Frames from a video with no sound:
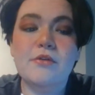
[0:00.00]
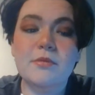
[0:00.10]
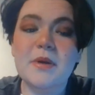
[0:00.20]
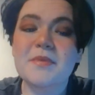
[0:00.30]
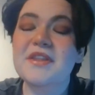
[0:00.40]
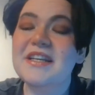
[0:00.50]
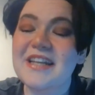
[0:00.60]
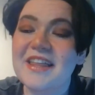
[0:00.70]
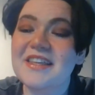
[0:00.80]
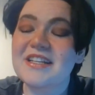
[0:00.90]
Remember that
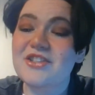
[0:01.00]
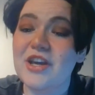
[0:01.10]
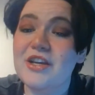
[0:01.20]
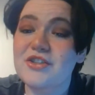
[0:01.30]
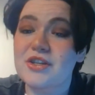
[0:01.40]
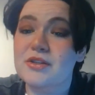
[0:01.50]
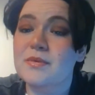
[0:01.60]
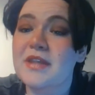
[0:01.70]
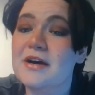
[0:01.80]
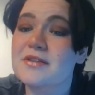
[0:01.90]
nothing changes
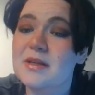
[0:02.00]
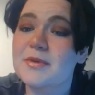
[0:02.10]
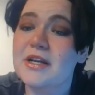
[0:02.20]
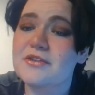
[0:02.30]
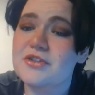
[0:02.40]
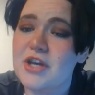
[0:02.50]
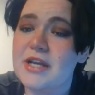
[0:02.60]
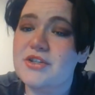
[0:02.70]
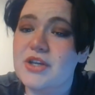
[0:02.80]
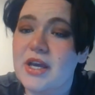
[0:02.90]
without someone else
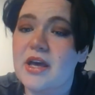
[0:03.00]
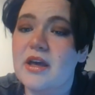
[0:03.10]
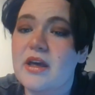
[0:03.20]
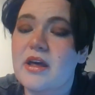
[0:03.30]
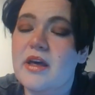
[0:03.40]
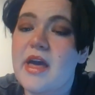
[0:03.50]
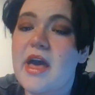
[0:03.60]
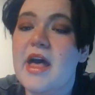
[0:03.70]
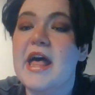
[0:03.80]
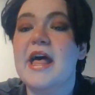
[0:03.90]
changing it
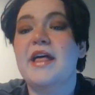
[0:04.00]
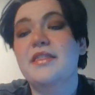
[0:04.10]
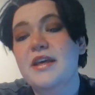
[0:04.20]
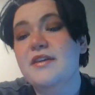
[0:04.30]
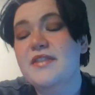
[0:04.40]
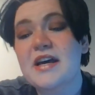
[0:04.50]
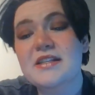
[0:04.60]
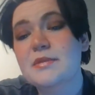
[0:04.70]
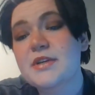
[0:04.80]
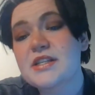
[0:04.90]
and that if that
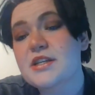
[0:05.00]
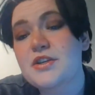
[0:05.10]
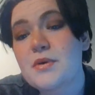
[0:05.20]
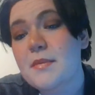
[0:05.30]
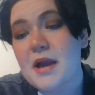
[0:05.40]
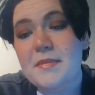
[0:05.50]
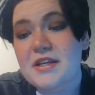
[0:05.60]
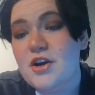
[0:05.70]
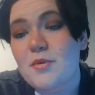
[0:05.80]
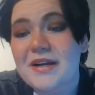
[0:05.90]
someone isn't you, it might be
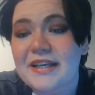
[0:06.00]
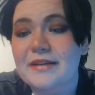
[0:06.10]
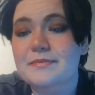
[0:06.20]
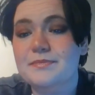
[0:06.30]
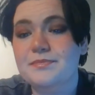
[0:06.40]
nobody.